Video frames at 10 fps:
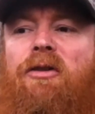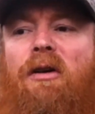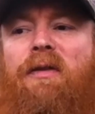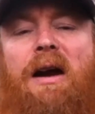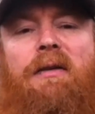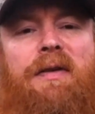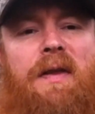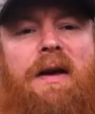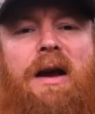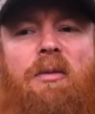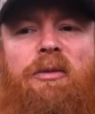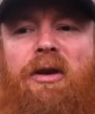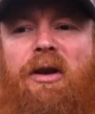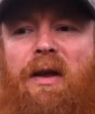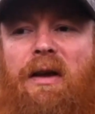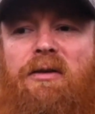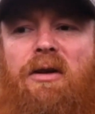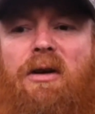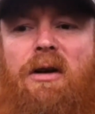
of everything that comes into this.